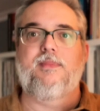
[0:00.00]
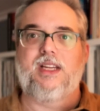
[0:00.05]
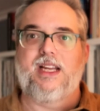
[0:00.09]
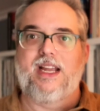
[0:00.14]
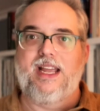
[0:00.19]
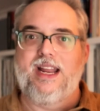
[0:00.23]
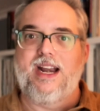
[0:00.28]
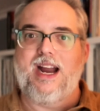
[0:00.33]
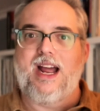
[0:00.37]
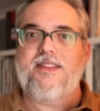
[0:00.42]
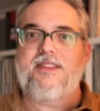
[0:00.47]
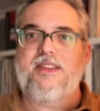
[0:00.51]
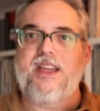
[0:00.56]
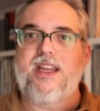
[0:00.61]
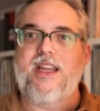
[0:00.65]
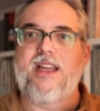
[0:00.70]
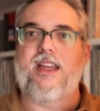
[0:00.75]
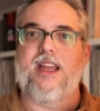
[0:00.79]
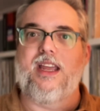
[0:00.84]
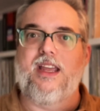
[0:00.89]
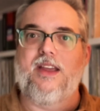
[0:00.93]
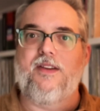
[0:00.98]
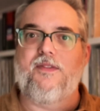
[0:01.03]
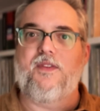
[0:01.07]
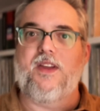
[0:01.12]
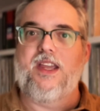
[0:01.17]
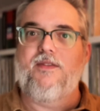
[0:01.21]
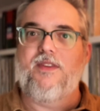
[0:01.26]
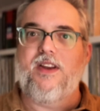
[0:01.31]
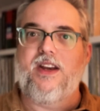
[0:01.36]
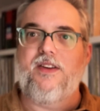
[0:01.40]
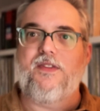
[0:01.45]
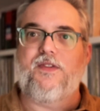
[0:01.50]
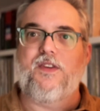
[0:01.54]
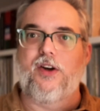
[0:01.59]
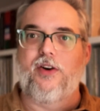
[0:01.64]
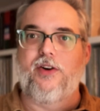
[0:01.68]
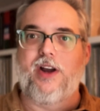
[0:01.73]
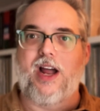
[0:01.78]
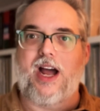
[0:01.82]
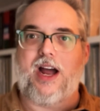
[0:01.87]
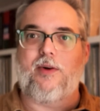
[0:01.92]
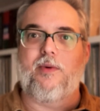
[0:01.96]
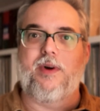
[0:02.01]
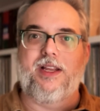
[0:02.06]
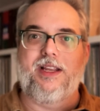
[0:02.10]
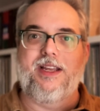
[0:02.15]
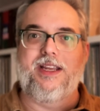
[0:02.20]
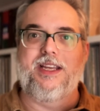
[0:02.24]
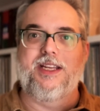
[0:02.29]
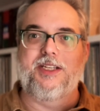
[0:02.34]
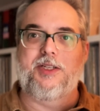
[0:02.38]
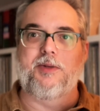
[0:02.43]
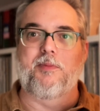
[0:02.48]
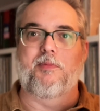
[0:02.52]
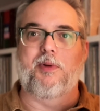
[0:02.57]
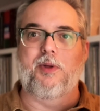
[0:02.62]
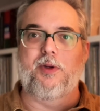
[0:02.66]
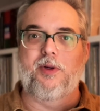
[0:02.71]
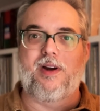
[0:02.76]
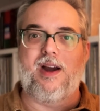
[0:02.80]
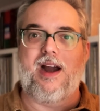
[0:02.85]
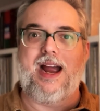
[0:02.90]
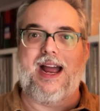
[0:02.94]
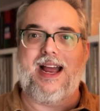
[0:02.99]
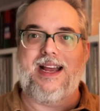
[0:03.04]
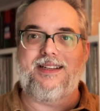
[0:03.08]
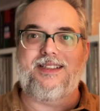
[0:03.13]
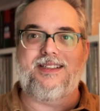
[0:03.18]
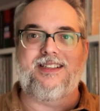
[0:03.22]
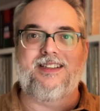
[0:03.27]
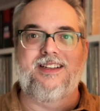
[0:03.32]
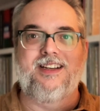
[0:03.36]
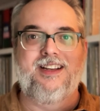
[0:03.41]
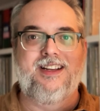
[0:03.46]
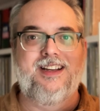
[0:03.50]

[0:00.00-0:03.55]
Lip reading: And I think even if you're not really into bluegrass,